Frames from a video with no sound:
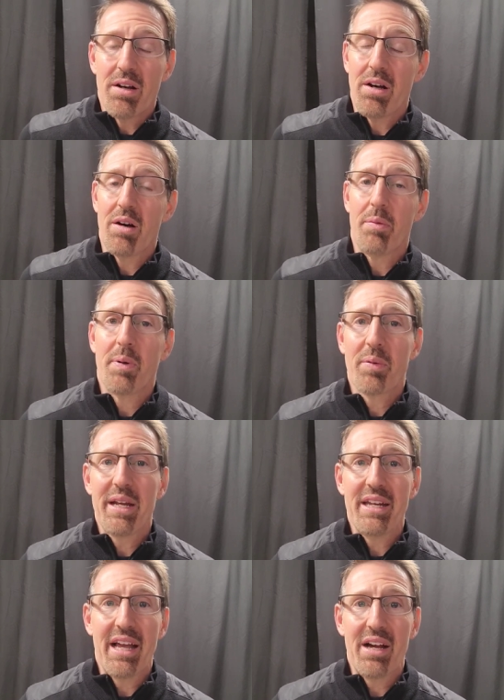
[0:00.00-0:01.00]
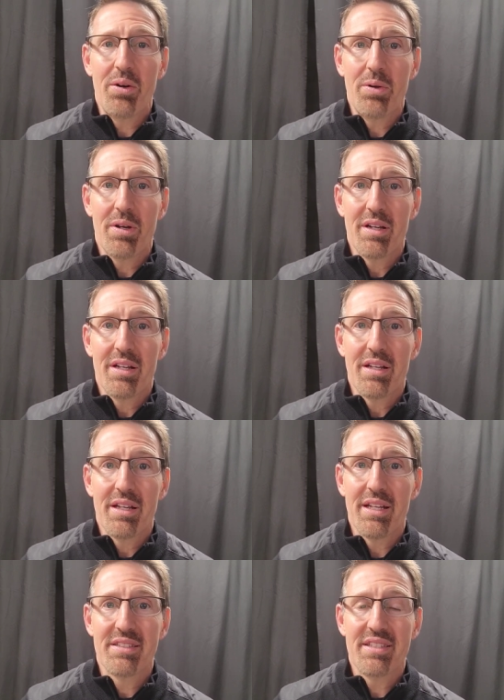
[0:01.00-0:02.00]
Oh, but right now,
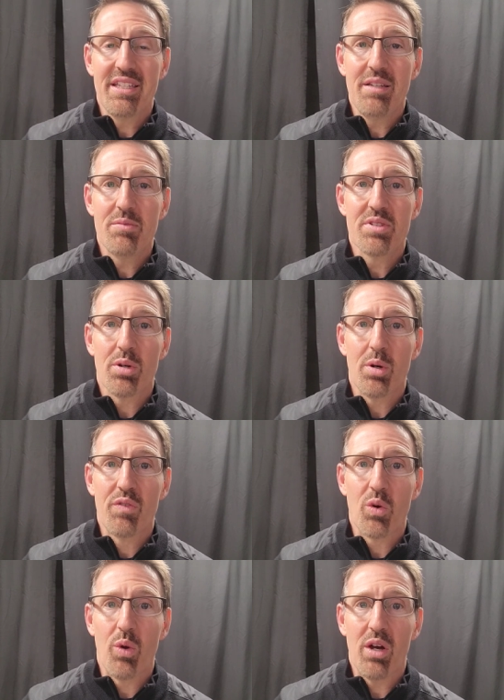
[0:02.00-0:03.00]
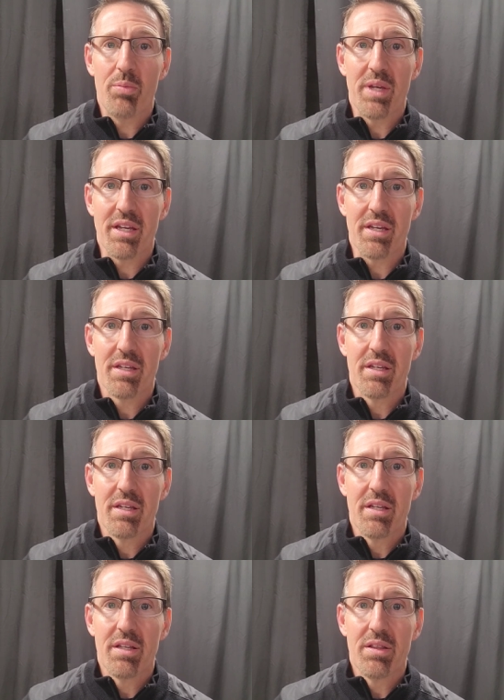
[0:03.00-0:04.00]
it seems overwhelming.
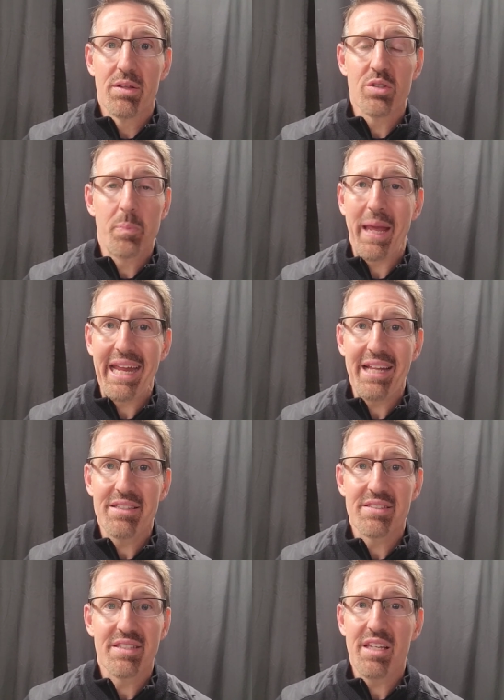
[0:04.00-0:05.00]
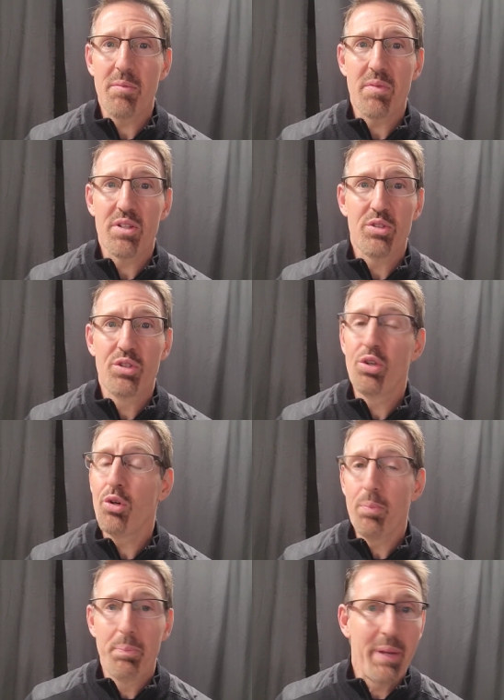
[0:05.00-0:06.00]
Those pains seem
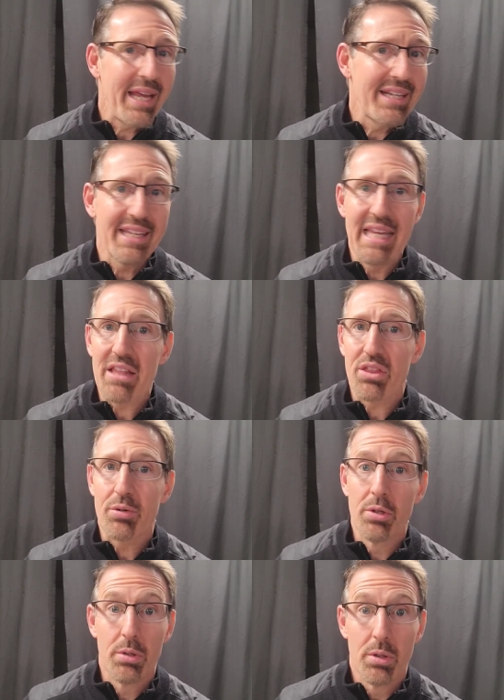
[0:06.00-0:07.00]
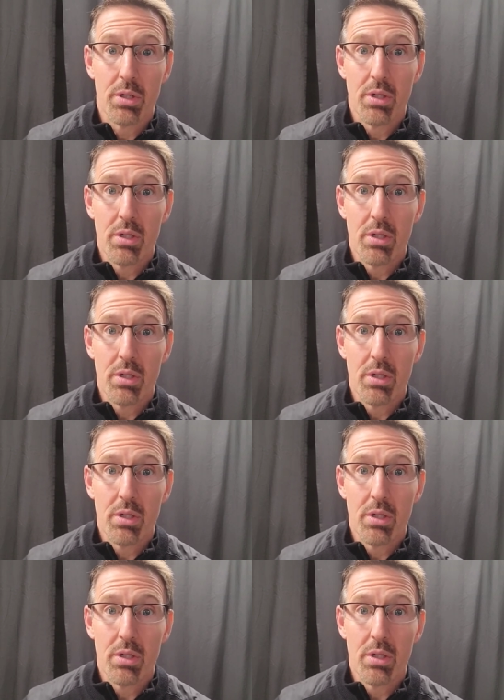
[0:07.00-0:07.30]
too big to get through.